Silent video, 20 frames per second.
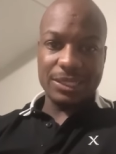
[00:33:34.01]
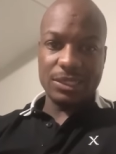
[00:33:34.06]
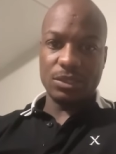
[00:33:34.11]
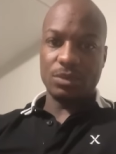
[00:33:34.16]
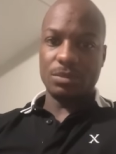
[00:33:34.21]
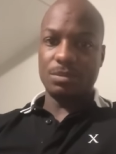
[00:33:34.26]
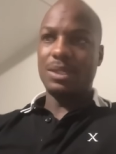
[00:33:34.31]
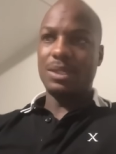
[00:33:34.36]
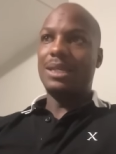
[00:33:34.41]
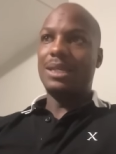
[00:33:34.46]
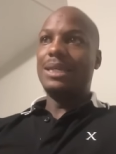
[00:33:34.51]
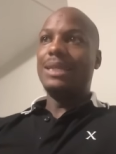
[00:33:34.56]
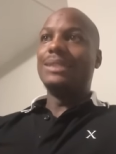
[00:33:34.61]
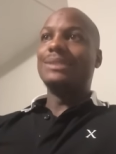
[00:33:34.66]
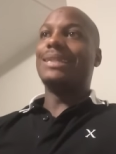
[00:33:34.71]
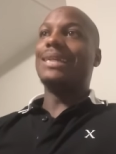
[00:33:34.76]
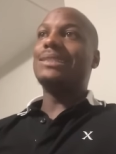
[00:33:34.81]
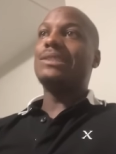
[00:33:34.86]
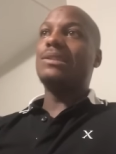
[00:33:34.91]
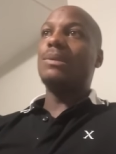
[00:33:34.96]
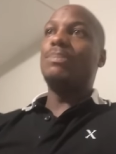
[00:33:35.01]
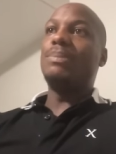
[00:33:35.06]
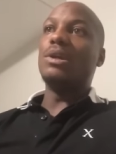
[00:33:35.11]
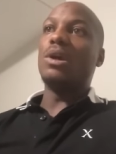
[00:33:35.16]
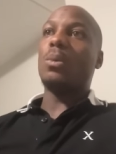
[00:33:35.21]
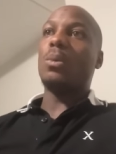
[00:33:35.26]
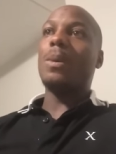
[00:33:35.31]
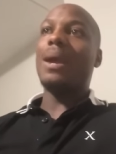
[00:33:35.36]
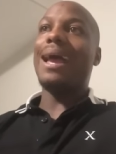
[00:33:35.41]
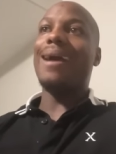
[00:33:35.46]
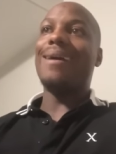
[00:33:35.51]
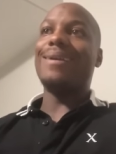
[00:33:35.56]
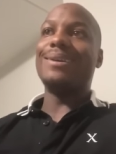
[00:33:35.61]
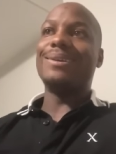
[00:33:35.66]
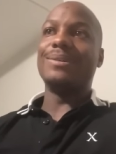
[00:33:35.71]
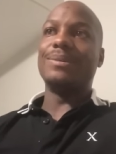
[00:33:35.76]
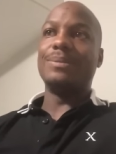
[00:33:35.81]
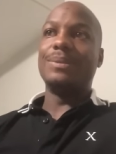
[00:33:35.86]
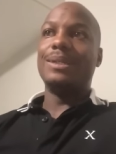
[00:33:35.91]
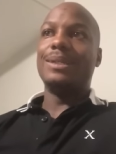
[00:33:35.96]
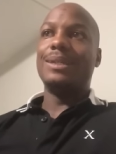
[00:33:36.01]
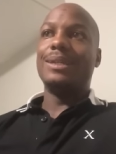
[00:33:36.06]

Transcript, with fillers: him, just to be around him